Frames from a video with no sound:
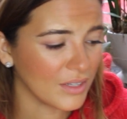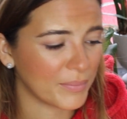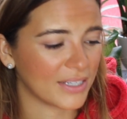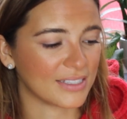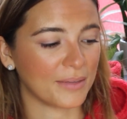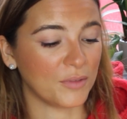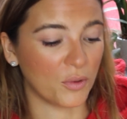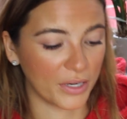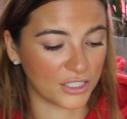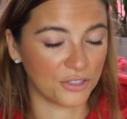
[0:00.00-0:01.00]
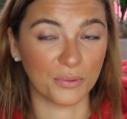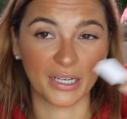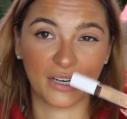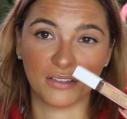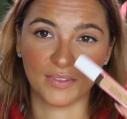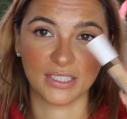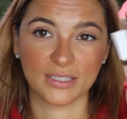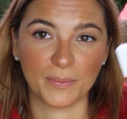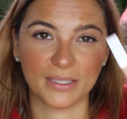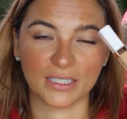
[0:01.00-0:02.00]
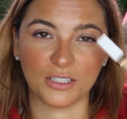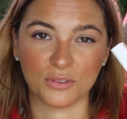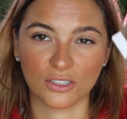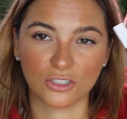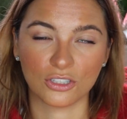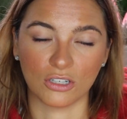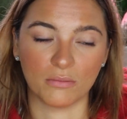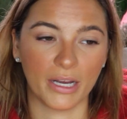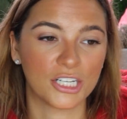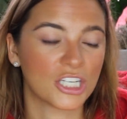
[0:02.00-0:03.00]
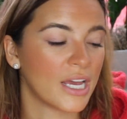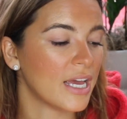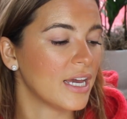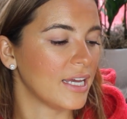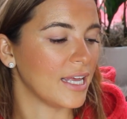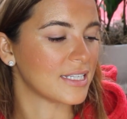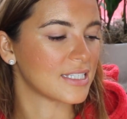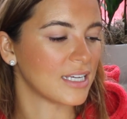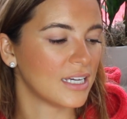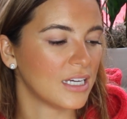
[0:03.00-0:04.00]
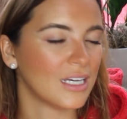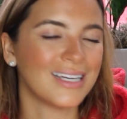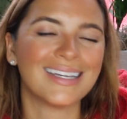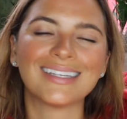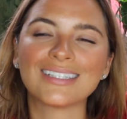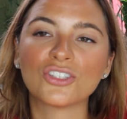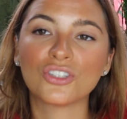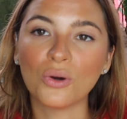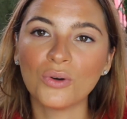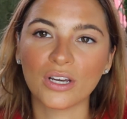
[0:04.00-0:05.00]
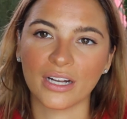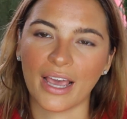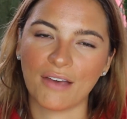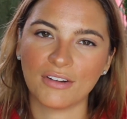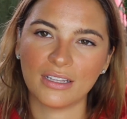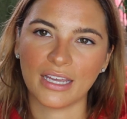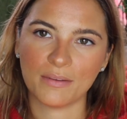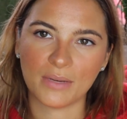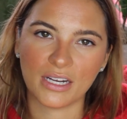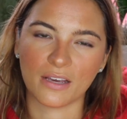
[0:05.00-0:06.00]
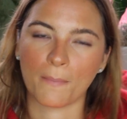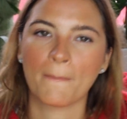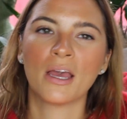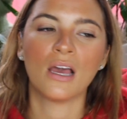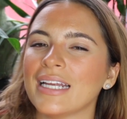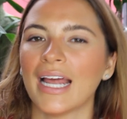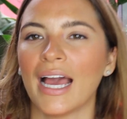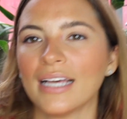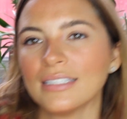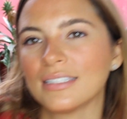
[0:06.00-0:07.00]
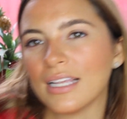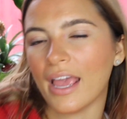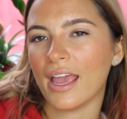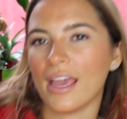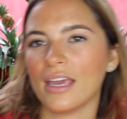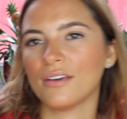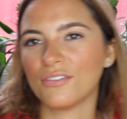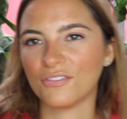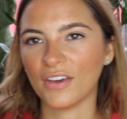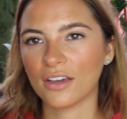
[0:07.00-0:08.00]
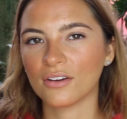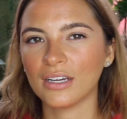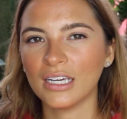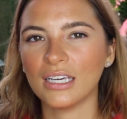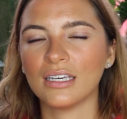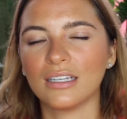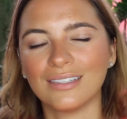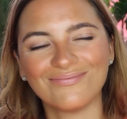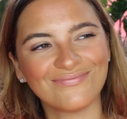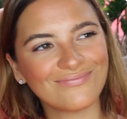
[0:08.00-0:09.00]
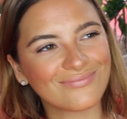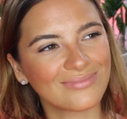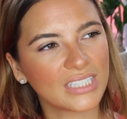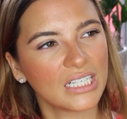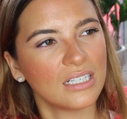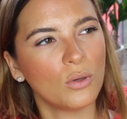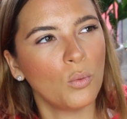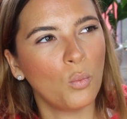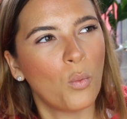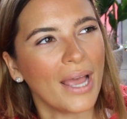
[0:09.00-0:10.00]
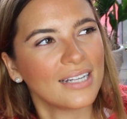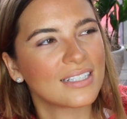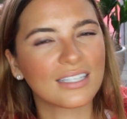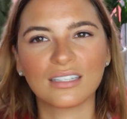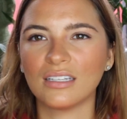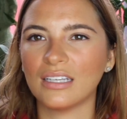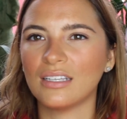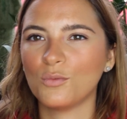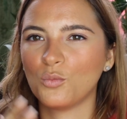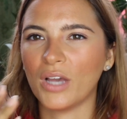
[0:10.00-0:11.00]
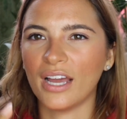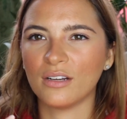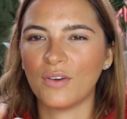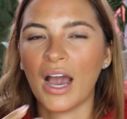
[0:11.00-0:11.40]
because I'm going to run out of this because I use it so much. It's so good. I have it in light medium. It has a very wet, kind of